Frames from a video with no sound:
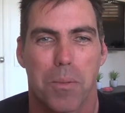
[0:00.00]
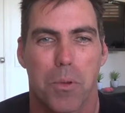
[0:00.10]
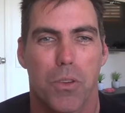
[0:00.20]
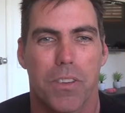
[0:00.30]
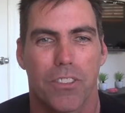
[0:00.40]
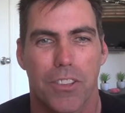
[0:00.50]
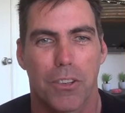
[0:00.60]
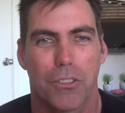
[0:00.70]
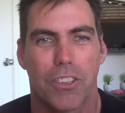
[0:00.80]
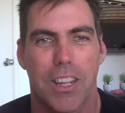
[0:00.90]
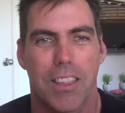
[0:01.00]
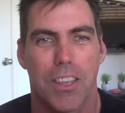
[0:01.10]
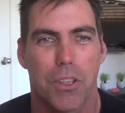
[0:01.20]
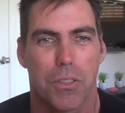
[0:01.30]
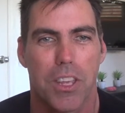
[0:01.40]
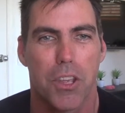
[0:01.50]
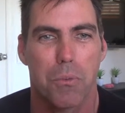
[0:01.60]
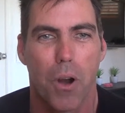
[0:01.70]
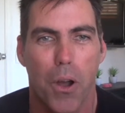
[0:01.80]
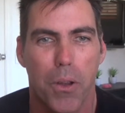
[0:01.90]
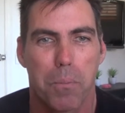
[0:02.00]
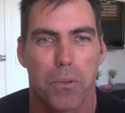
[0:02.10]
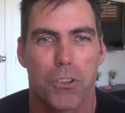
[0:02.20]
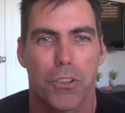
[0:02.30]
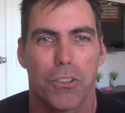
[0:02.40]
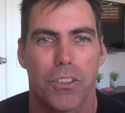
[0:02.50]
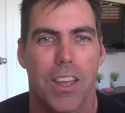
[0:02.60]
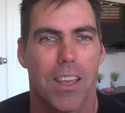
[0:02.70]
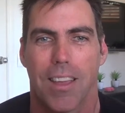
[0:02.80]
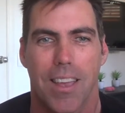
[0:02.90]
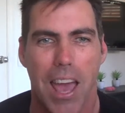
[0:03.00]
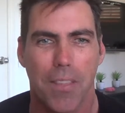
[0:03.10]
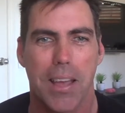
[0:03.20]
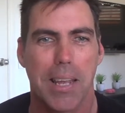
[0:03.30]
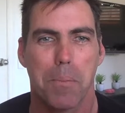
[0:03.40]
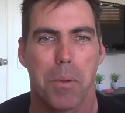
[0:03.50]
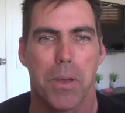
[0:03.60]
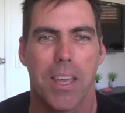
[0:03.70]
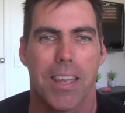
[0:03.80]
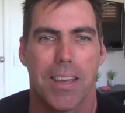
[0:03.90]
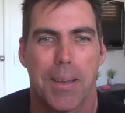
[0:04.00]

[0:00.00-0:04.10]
movie Steel City that you wrote and produced, how did that come to be?